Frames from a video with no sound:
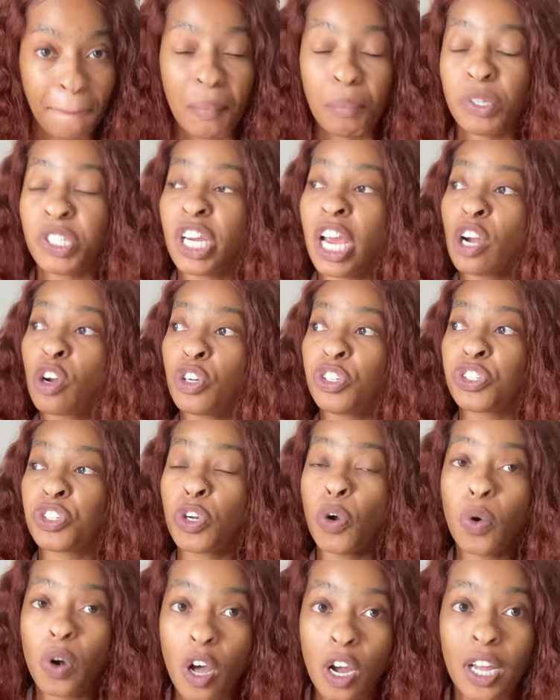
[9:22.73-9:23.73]
Mchiyako is
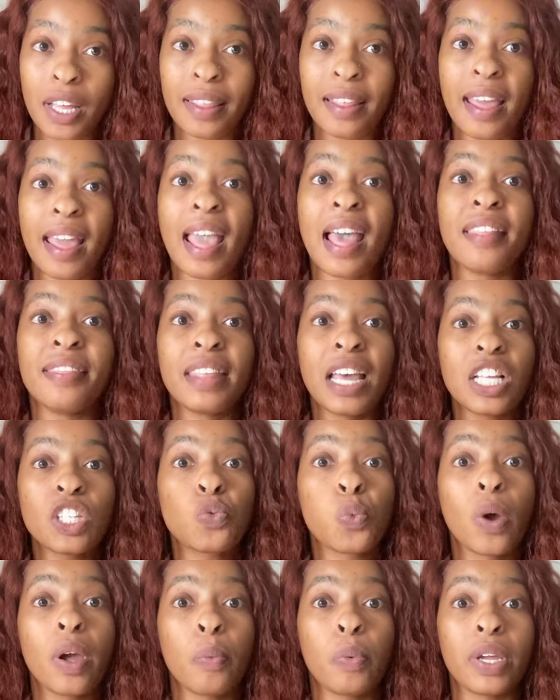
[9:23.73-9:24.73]
no longer there, and
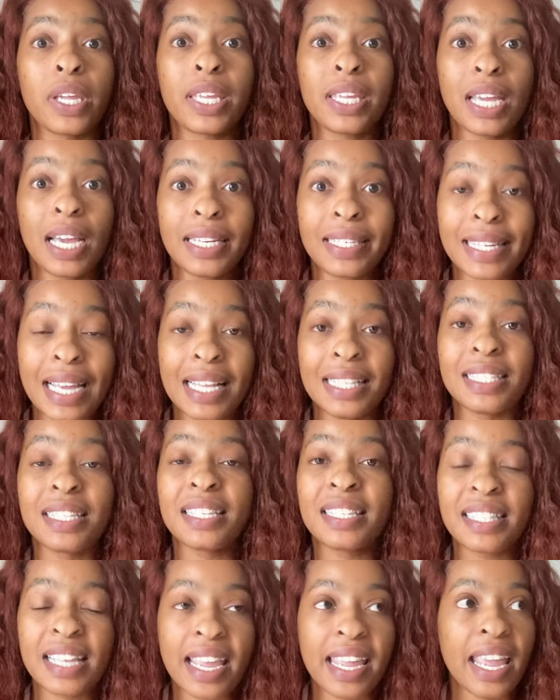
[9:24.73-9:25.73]
that's where we hear Ntanzi
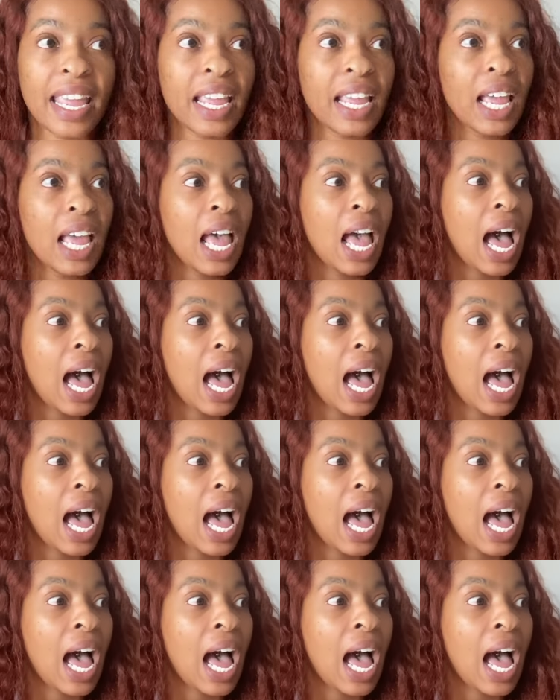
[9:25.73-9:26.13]
saying,